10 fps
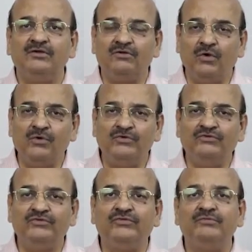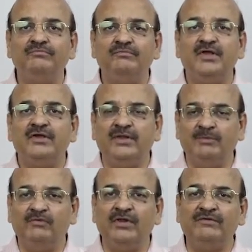roads,
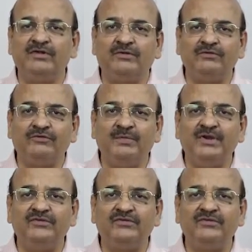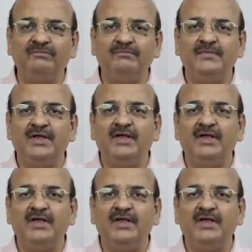removal of encroachments